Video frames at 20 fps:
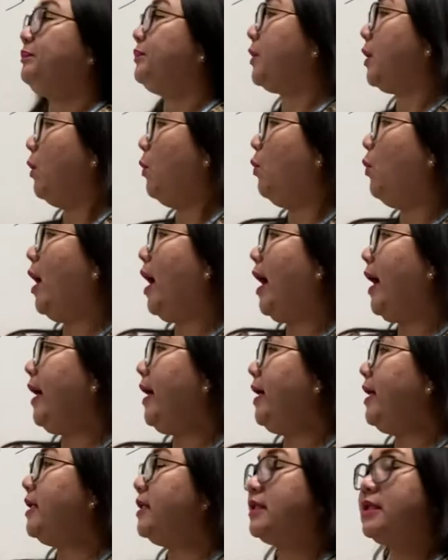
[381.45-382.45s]
Y
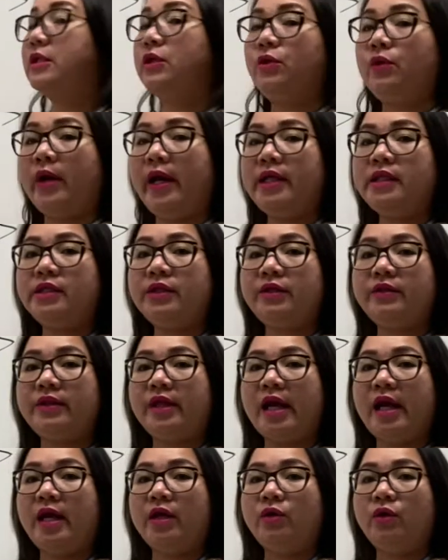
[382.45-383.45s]
is greater
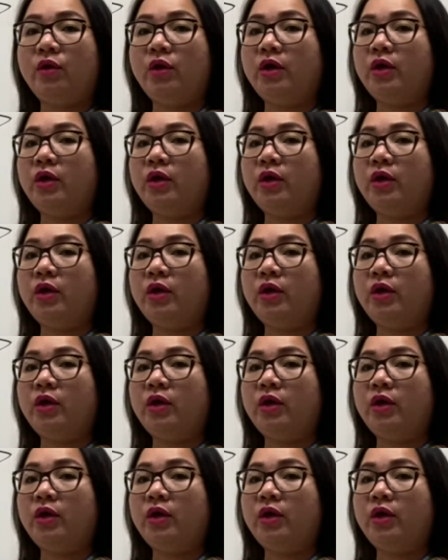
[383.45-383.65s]
than or